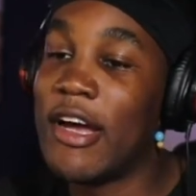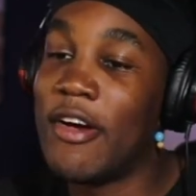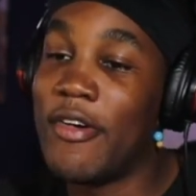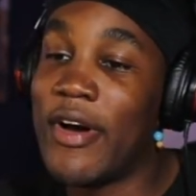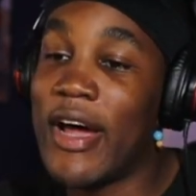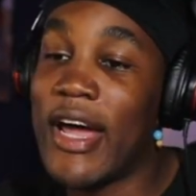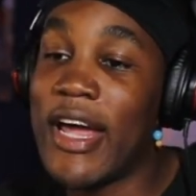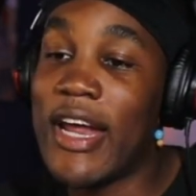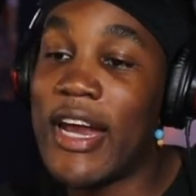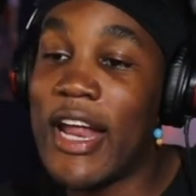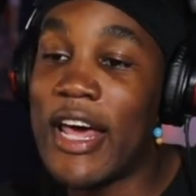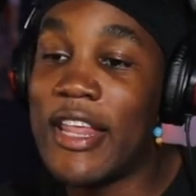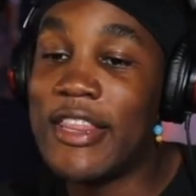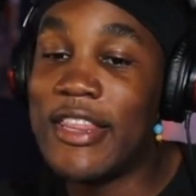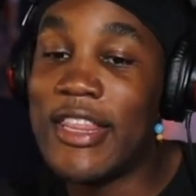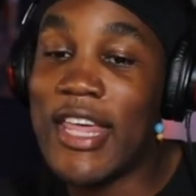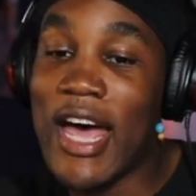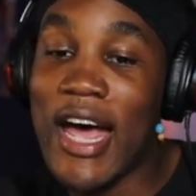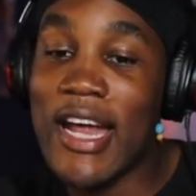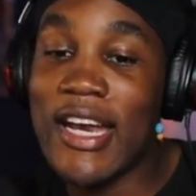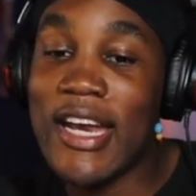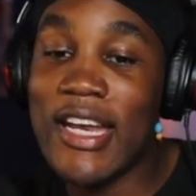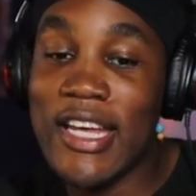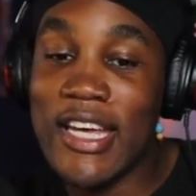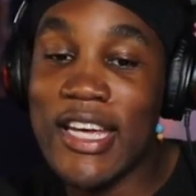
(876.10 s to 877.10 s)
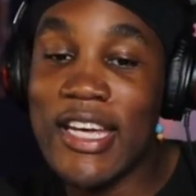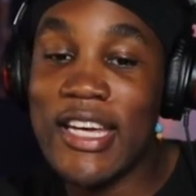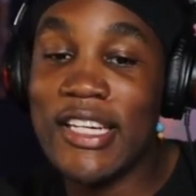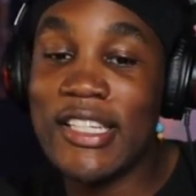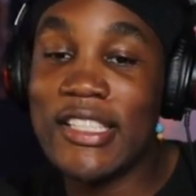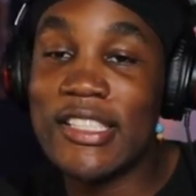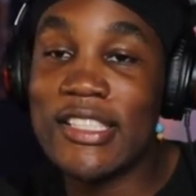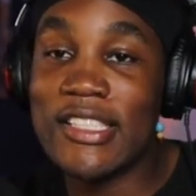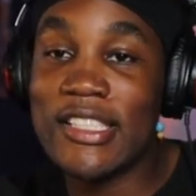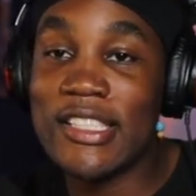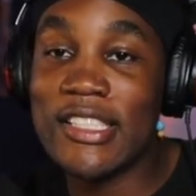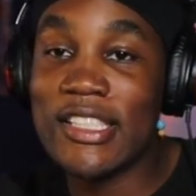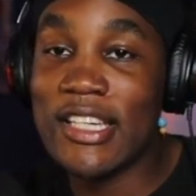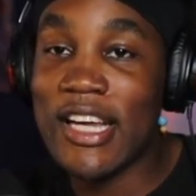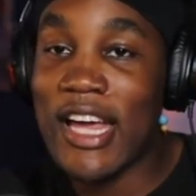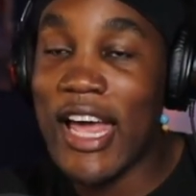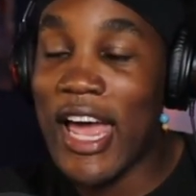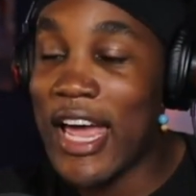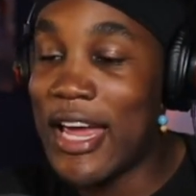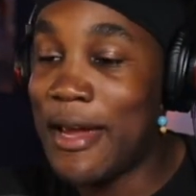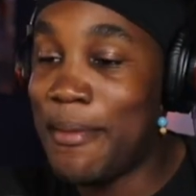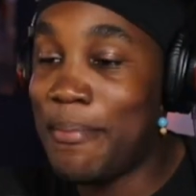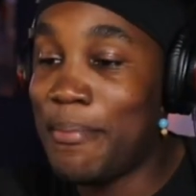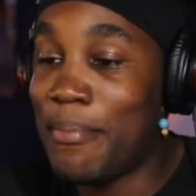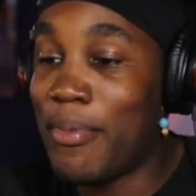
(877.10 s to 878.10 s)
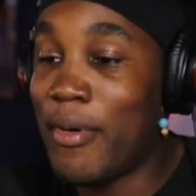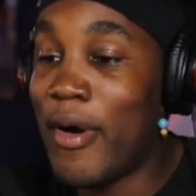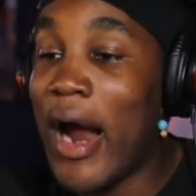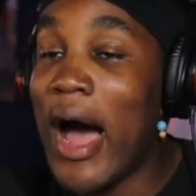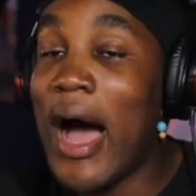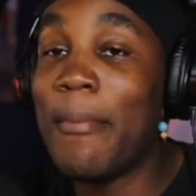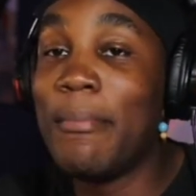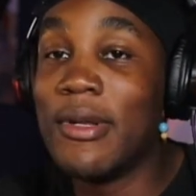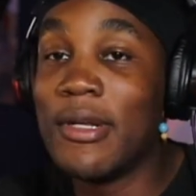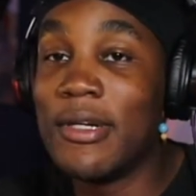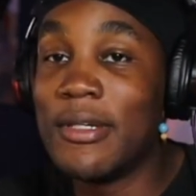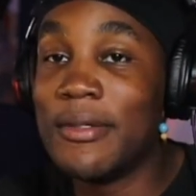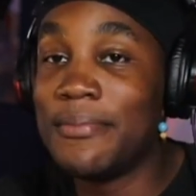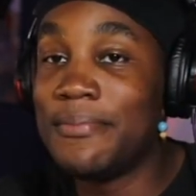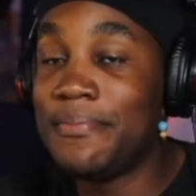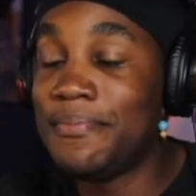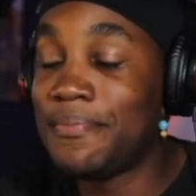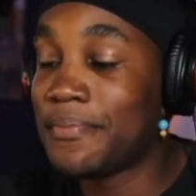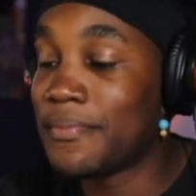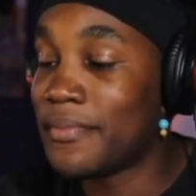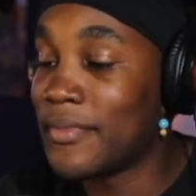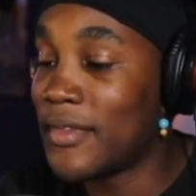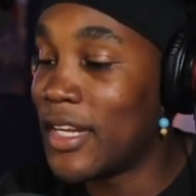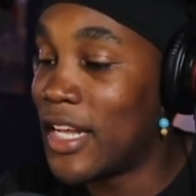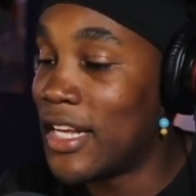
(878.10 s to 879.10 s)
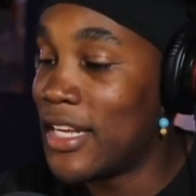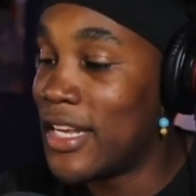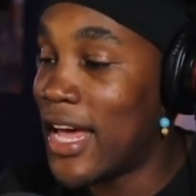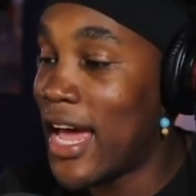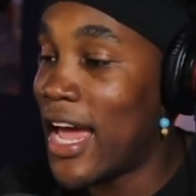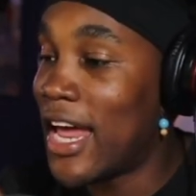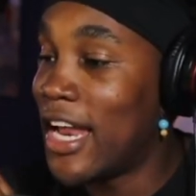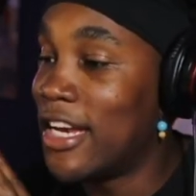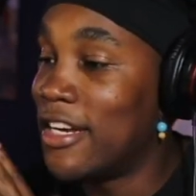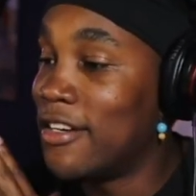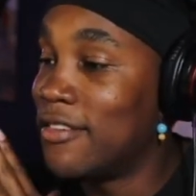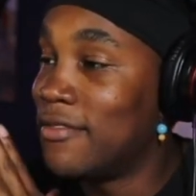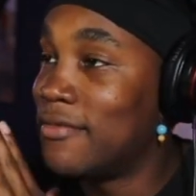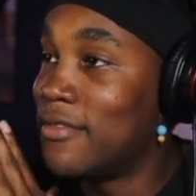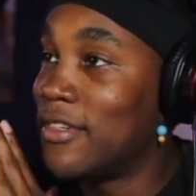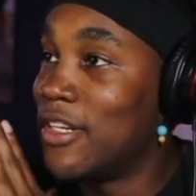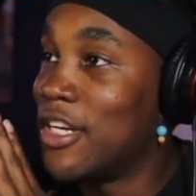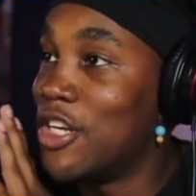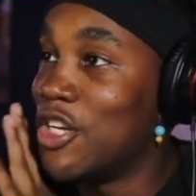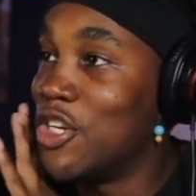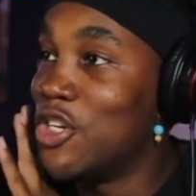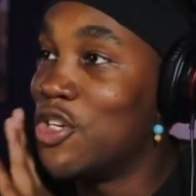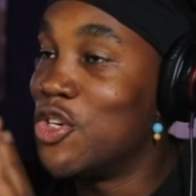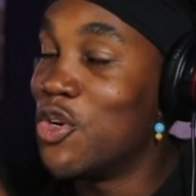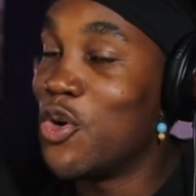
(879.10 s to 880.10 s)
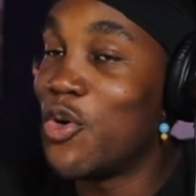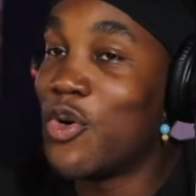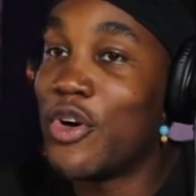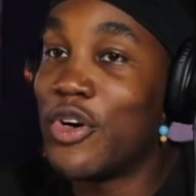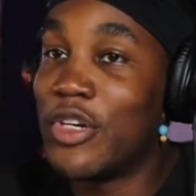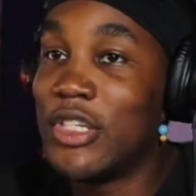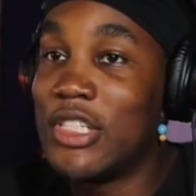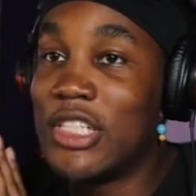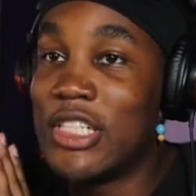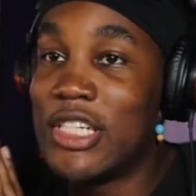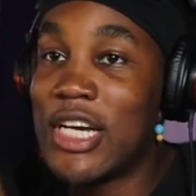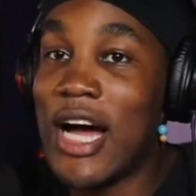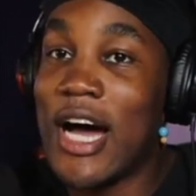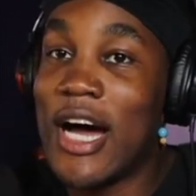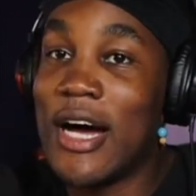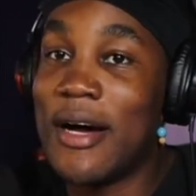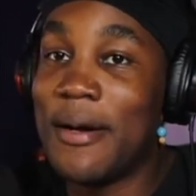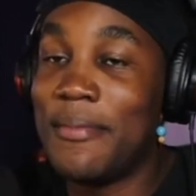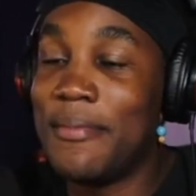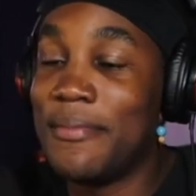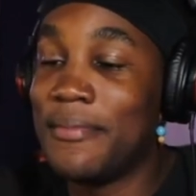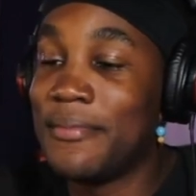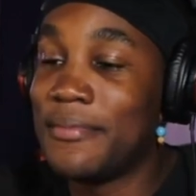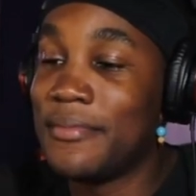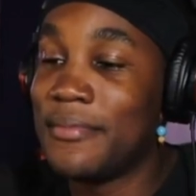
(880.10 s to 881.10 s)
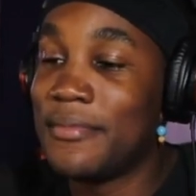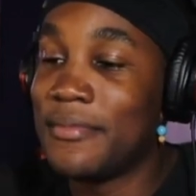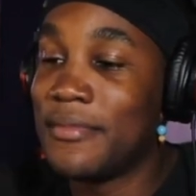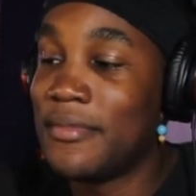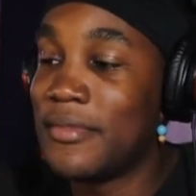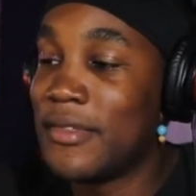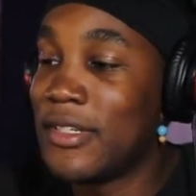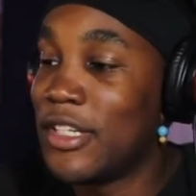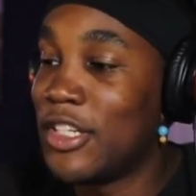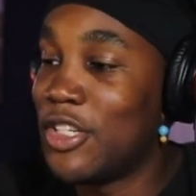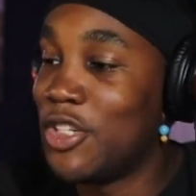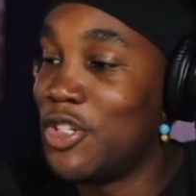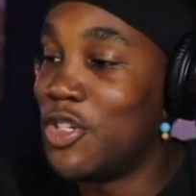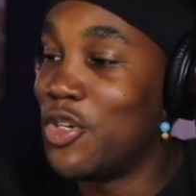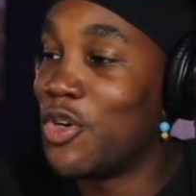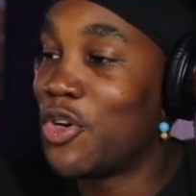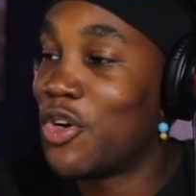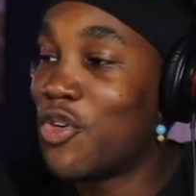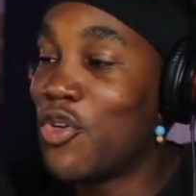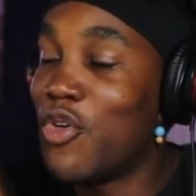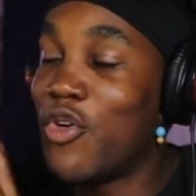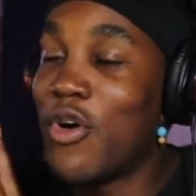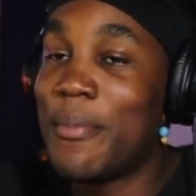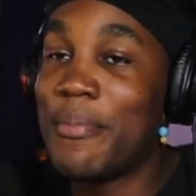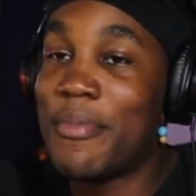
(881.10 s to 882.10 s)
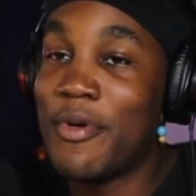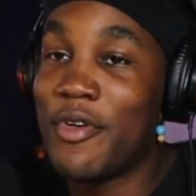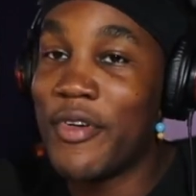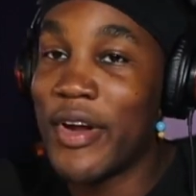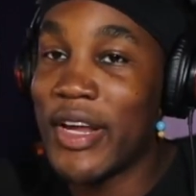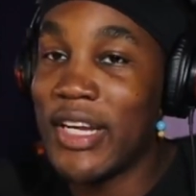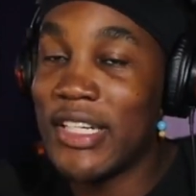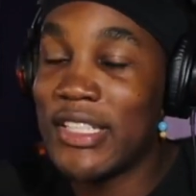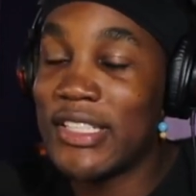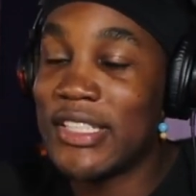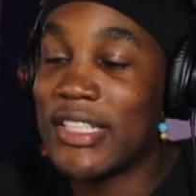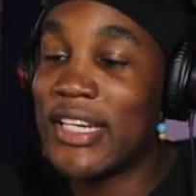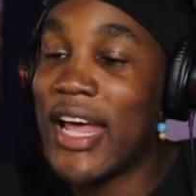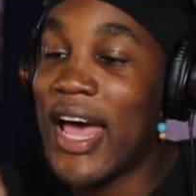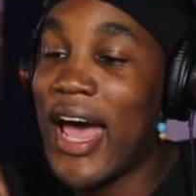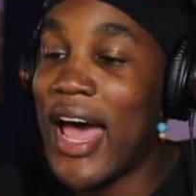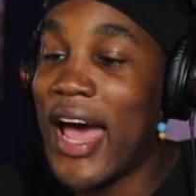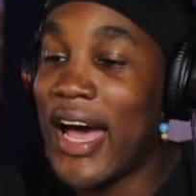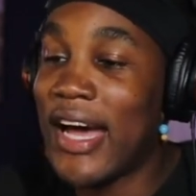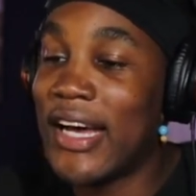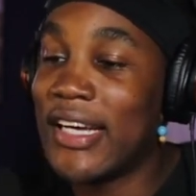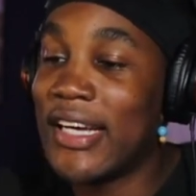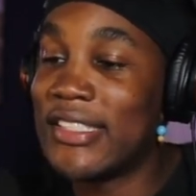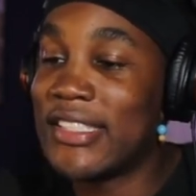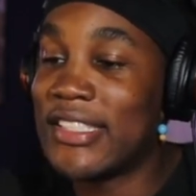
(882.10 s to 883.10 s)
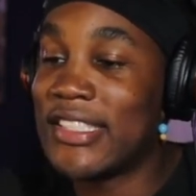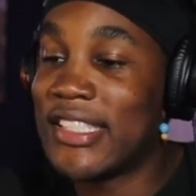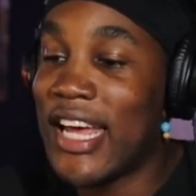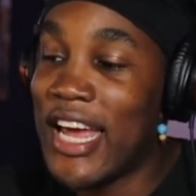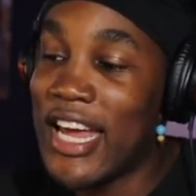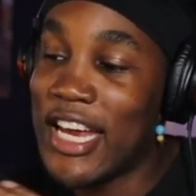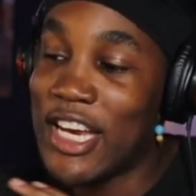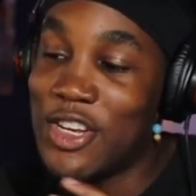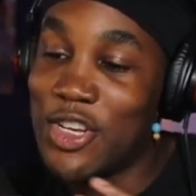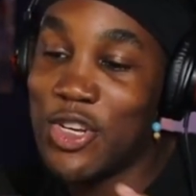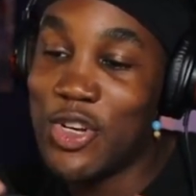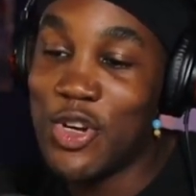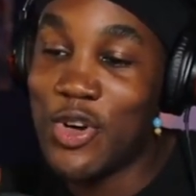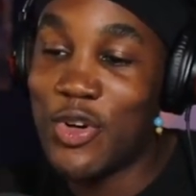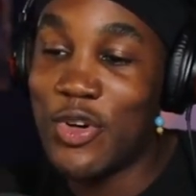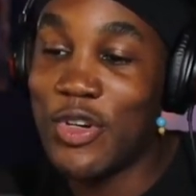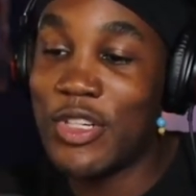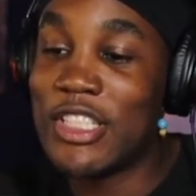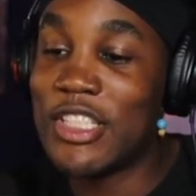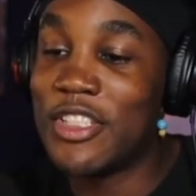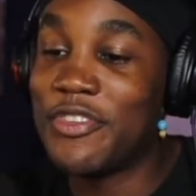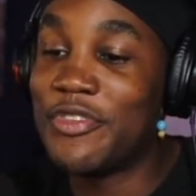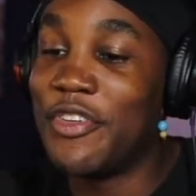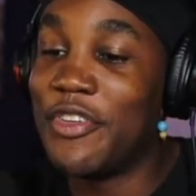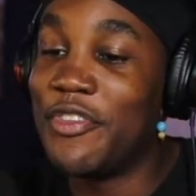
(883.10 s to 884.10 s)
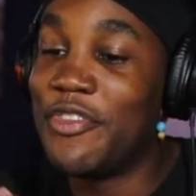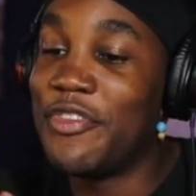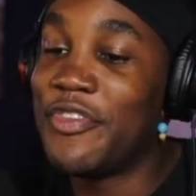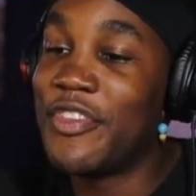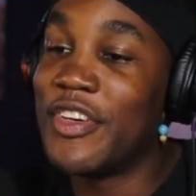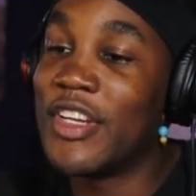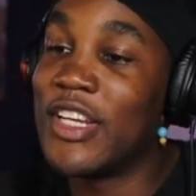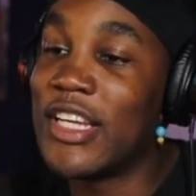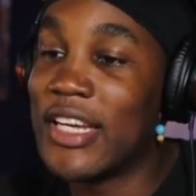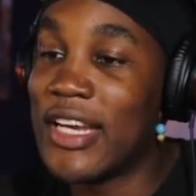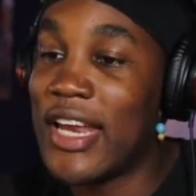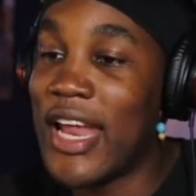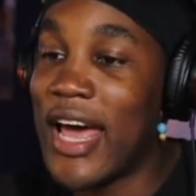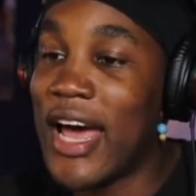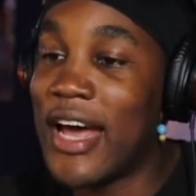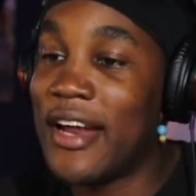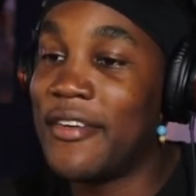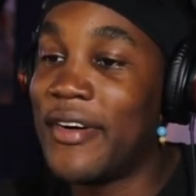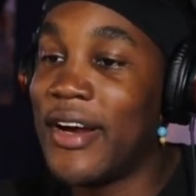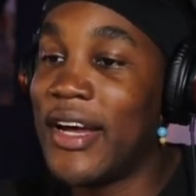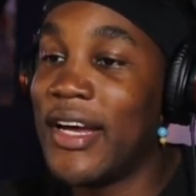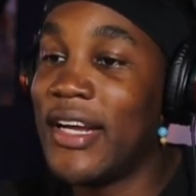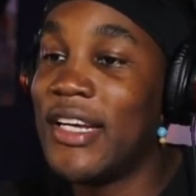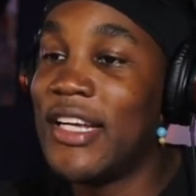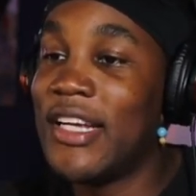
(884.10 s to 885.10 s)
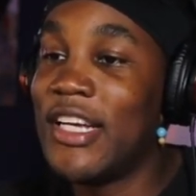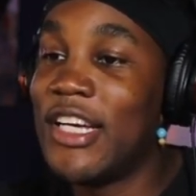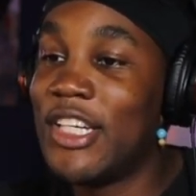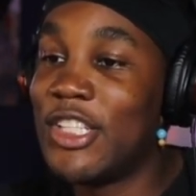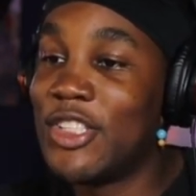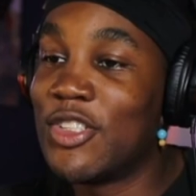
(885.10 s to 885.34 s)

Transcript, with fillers: right? That is a problem that your job, your corporation has, and you're just fulfilling that, right?